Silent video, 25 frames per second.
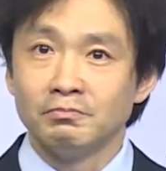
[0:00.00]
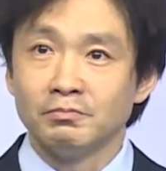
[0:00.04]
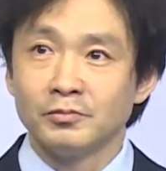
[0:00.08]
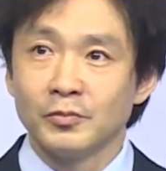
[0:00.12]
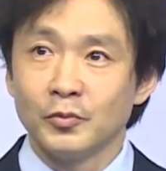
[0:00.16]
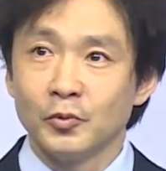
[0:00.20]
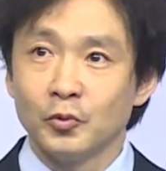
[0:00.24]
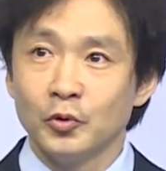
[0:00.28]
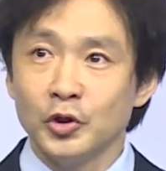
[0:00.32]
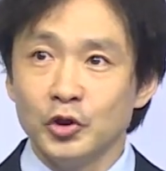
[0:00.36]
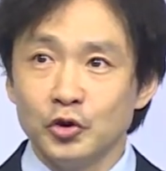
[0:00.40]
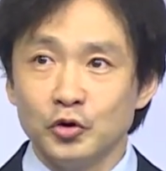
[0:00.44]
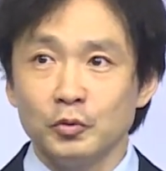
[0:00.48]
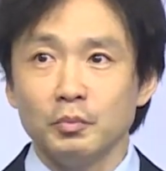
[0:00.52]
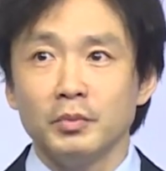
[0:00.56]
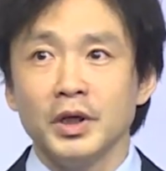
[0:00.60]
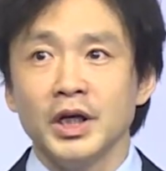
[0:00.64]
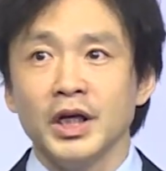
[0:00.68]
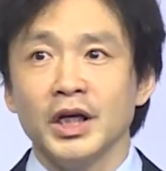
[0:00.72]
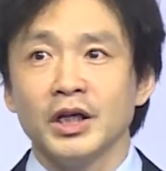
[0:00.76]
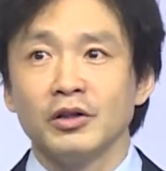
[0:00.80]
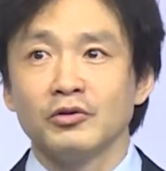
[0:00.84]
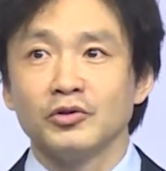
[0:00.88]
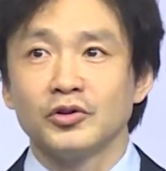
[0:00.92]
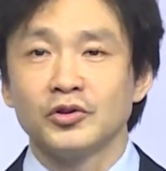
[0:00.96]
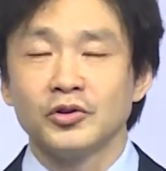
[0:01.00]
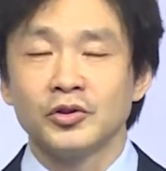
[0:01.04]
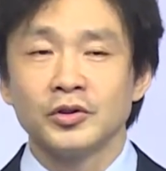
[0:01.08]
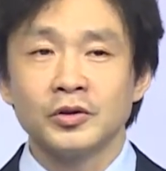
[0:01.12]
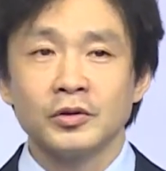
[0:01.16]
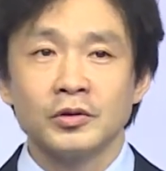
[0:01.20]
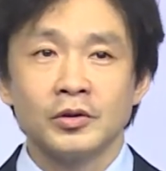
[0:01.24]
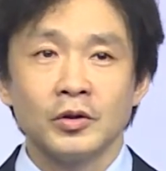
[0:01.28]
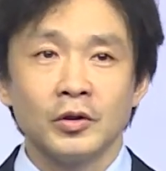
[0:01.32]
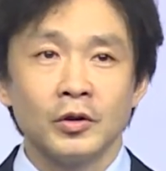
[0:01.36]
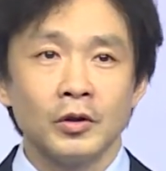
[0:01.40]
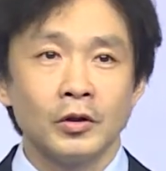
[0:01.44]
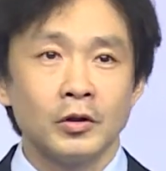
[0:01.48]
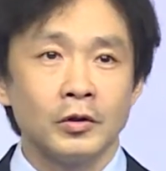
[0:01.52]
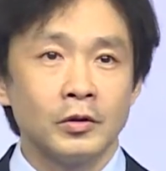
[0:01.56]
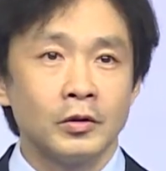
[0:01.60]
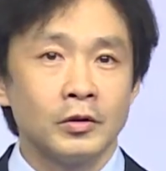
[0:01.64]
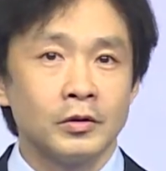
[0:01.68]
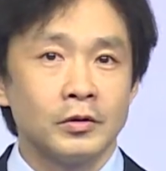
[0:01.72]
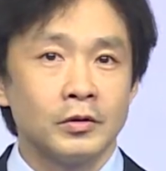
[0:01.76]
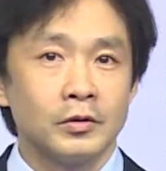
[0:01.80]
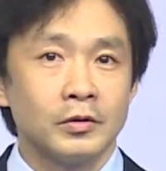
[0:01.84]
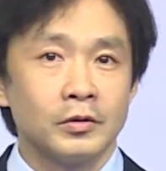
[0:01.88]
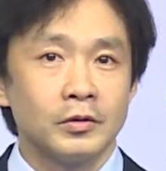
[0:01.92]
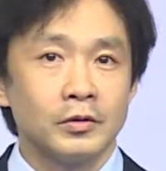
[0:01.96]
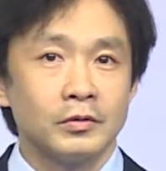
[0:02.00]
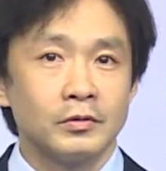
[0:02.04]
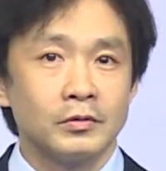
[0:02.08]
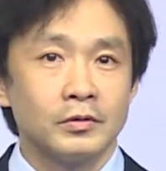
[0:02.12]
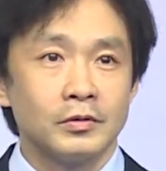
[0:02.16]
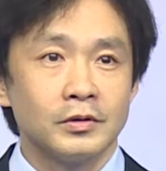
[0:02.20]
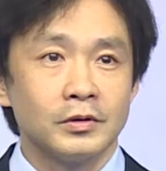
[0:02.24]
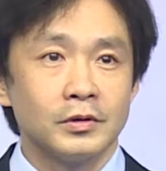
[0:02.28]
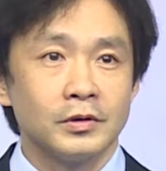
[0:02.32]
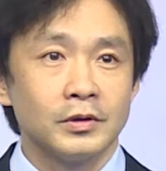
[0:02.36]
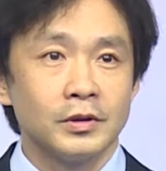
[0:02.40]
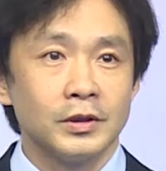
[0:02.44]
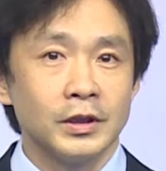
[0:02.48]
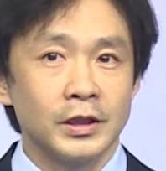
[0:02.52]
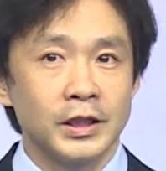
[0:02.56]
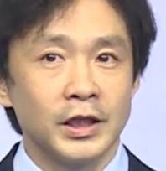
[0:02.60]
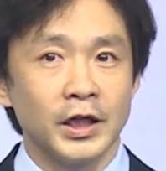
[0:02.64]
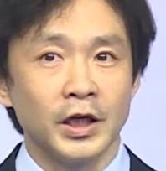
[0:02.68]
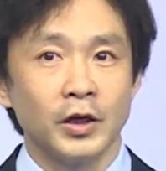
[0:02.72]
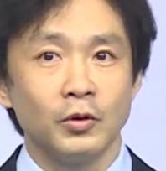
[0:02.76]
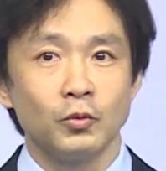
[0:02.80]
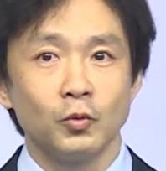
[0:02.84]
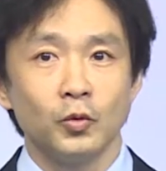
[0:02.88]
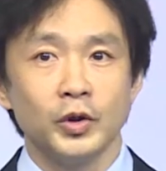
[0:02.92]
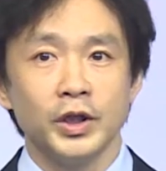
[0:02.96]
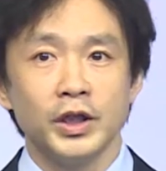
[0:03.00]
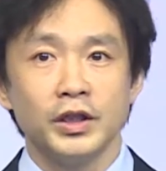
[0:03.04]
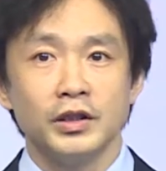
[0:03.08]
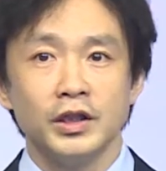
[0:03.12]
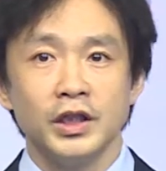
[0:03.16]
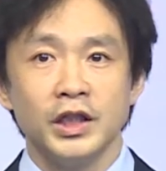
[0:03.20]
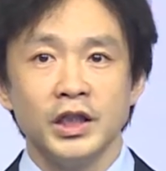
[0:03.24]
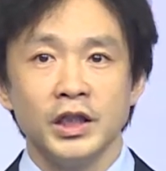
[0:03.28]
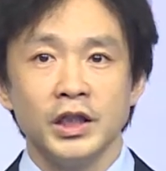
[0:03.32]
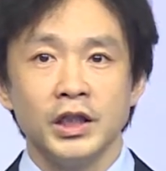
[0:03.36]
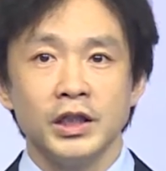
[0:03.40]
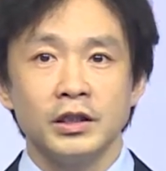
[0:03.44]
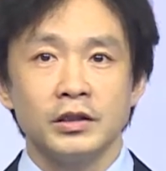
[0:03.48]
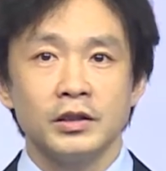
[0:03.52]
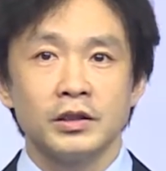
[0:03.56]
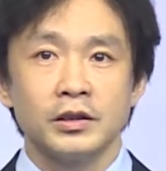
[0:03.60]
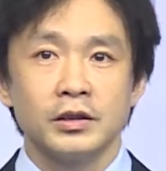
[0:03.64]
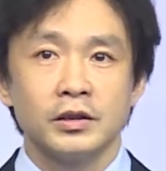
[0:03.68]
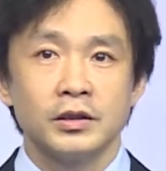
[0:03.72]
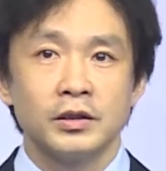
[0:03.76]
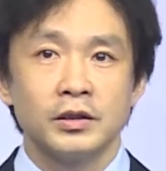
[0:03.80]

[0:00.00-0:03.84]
Which means, again, we need